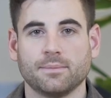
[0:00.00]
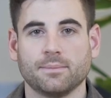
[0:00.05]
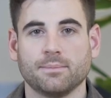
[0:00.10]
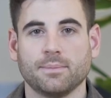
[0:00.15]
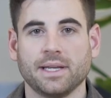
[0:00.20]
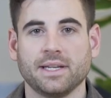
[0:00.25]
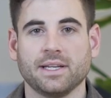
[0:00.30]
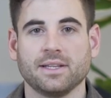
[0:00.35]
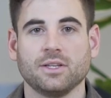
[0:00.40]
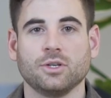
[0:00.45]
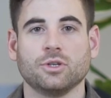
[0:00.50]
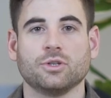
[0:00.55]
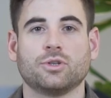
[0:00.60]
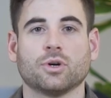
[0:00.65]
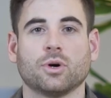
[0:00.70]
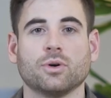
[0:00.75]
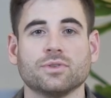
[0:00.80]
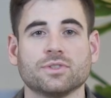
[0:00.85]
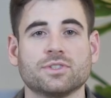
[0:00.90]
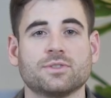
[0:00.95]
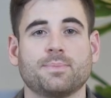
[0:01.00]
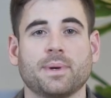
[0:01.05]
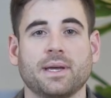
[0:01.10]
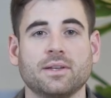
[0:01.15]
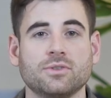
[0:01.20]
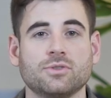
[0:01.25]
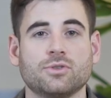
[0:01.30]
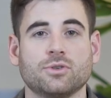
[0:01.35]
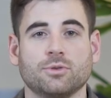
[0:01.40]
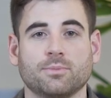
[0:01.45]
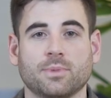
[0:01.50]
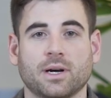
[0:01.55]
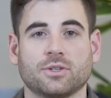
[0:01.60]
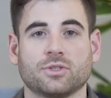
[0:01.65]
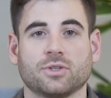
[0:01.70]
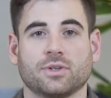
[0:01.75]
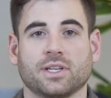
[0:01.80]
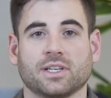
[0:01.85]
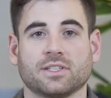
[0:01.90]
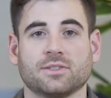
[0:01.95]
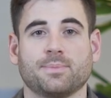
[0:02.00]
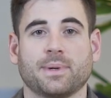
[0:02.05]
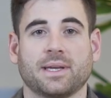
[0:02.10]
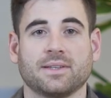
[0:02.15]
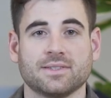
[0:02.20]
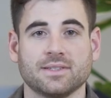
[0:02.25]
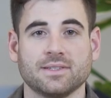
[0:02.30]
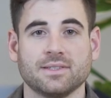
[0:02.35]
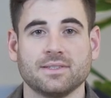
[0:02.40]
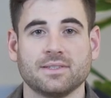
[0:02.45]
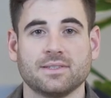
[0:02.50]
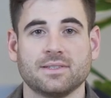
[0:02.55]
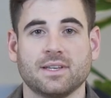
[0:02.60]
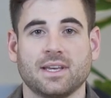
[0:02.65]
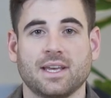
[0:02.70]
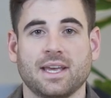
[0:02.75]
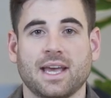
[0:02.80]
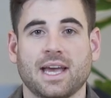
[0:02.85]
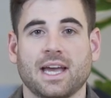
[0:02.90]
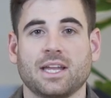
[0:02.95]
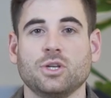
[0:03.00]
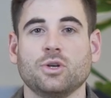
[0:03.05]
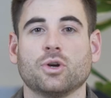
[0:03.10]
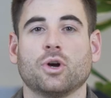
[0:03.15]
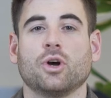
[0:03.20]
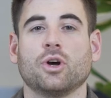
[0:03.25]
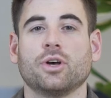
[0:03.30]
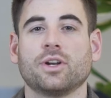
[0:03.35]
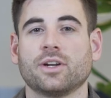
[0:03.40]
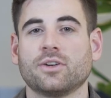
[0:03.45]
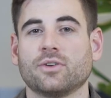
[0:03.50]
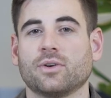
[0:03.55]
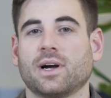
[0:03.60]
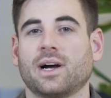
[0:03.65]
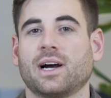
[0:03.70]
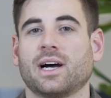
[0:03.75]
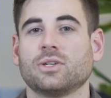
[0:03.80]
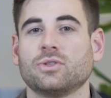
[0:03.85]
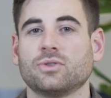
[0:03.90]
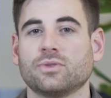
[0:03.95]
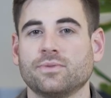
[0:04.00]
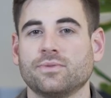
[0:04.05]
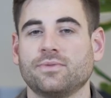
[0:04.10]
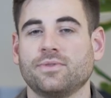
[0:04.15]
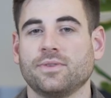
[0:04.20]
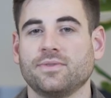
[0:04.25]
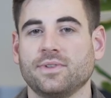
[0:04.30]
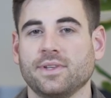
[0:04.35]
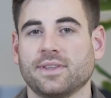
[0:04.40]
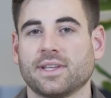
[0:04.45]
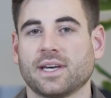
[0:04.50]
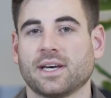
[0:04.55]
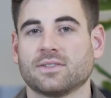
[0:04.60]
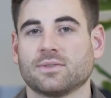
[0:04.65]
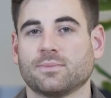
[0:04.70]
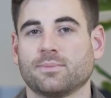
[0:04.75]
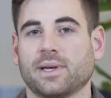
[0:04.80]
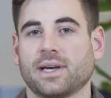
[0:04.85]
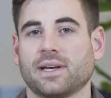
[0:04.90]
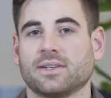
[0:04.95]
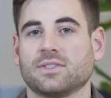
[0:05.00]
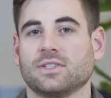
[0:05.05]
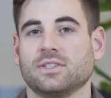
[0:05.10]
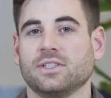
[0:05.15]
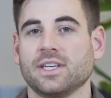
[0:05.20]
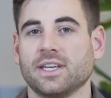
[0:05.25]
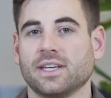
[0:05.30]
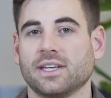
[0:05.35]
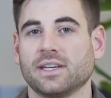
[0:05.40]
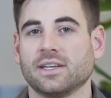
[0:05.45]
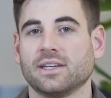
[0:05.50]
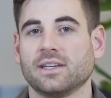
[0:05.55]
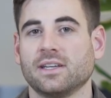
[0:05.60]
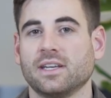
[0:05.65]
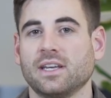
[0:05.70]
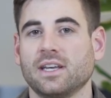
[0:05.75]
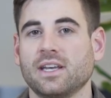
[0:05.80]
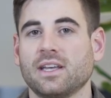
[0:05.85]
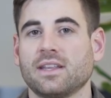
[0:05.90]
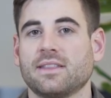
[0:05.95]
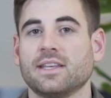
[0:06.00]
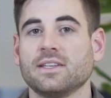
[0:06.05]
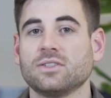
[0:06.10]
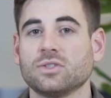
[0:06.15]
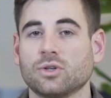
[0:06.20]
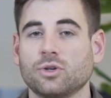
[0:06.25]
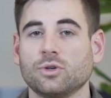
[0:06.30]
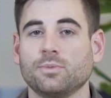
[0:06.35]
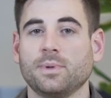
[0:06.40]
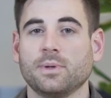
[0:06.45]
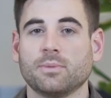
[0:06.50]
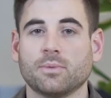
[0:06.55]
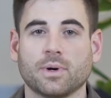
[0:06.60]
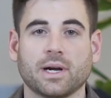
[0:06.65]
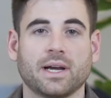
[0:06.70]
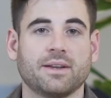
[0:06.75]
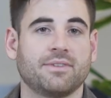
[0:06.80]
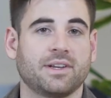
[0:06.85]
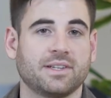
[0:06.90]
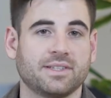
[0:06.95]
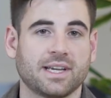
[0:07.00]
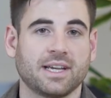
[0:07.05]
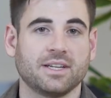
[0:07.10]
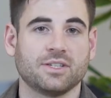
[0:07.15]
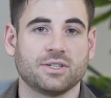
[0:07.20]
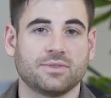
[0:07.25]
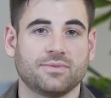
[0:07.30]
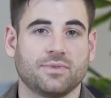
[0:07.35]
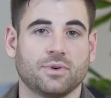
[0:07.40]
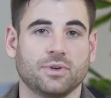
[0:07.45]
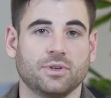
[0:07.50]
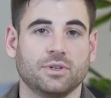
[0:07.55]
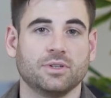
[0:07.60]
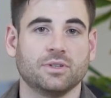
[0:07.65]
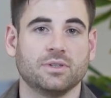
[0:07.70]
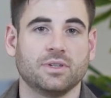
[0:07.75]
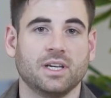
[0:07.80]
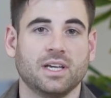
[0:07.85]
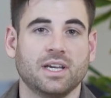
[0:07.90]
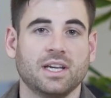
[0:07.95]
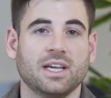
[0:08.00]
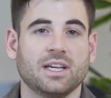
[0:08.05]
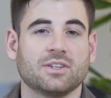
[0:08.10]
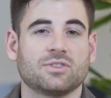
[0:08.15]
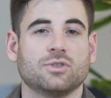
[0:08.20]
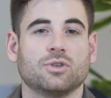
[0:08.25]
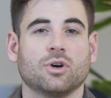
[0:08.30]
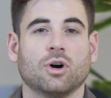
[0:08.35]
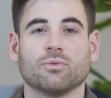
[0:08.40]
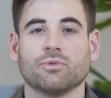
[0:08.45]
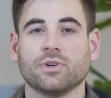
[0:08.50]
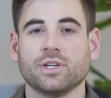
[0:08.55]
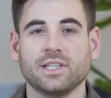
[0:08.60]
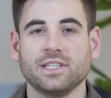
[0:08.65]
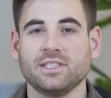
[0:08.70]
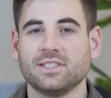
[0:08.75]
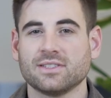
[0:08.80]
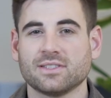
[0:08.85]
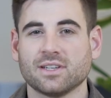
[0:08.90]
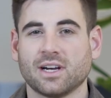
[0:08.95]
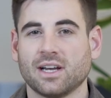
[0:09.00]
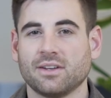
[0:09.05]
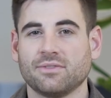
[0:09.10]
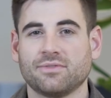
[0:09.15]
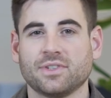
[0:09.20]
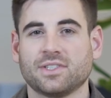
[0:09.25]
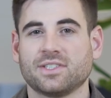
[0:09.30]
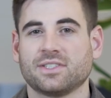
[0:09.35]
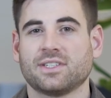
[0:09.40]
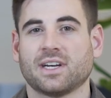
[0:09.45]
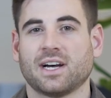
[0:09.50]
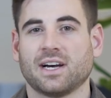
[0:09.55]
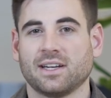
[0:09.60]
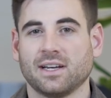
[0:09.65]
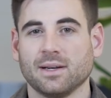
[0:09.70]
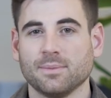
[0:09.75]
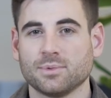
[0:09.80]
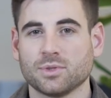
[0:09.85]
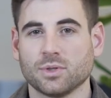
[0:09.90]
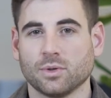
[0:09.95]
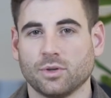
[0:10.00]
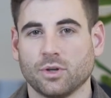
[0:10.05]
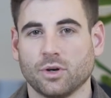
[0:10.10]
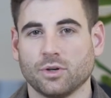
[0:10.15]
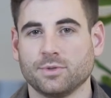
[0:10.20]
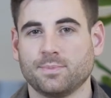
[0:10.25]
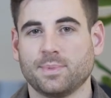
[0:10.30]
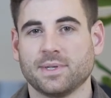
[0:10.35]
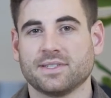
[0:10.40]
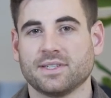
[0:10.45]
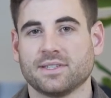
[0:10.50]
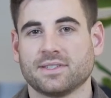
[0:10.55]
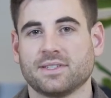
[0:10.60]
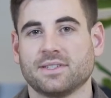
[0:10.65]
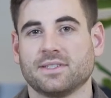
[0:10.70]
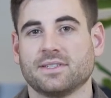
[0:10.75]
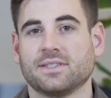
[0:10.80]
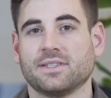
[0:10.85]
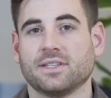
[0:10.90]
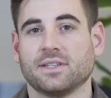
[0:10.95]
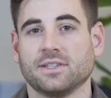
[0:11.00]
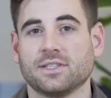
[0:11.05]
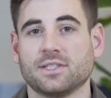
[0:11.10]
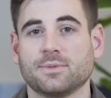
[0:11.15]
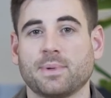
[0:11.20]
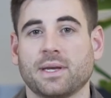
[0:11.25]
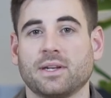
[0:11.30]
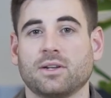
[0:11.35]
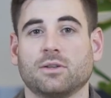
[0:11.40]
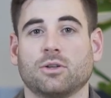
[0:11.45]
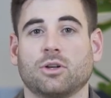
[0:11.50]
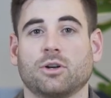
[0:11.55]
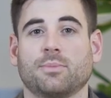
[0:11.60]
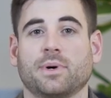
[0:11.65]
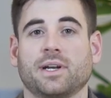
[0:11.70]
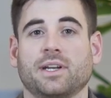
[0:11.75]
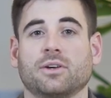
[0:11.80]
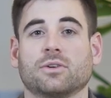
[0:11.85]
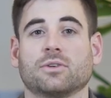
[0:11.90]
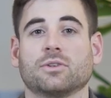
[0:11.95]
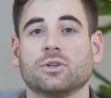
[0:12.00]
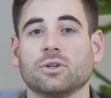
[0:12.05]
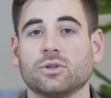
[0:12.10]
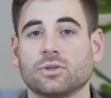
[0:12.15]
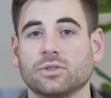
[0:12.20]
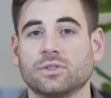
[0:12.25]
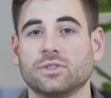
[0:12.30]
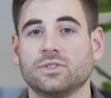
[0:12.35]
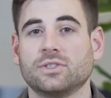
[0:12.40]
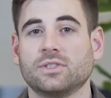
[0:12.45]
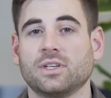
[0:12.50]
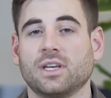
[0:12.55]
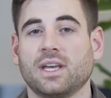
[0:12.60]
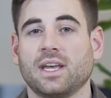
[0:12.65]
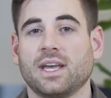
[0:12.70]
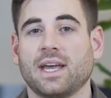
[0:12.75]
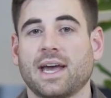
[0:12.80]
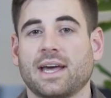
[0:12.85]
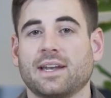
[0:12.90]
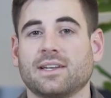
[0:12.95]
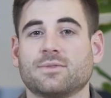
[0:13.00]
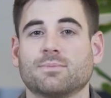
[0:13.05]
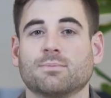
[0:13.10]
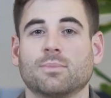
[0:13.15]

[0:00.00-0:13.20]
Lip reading: meaning that you don't spend too much on expenses, and you earn under £150,000 a year, this could be more advantageous for you. It's not really designed for startups or those businesses that spend a lot of money on goods, and it's